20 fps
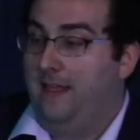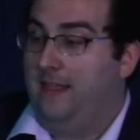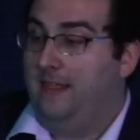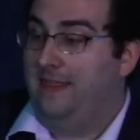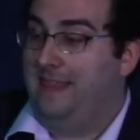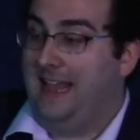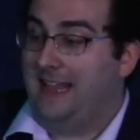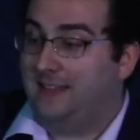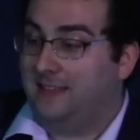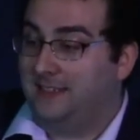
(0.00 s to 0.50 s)

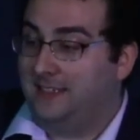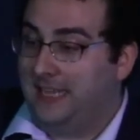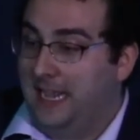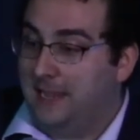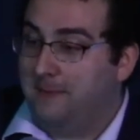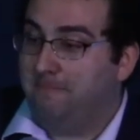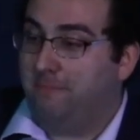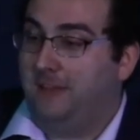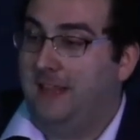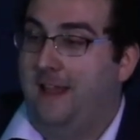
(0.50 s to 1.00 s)
that
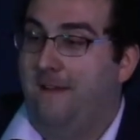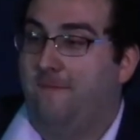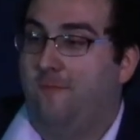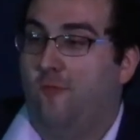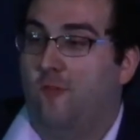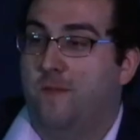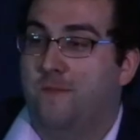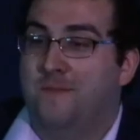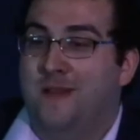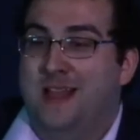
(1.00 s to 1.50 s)
same
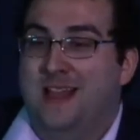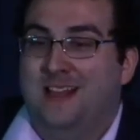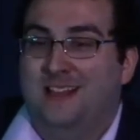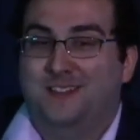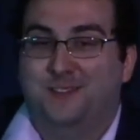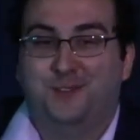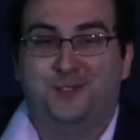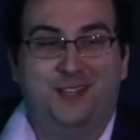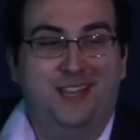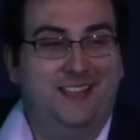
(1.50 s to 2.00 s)
platform
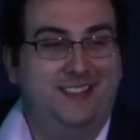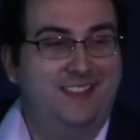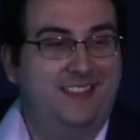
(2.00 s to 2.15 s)
said